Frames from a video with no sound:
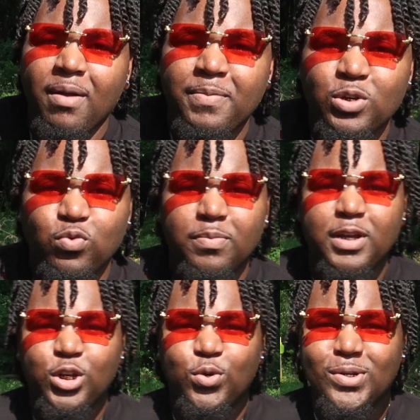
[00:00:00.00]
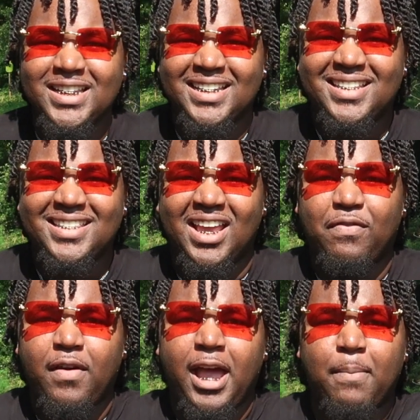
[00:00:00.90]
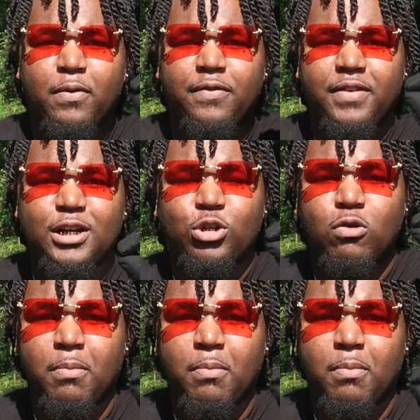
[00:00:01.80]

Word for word: weapons will be used in a safe and professional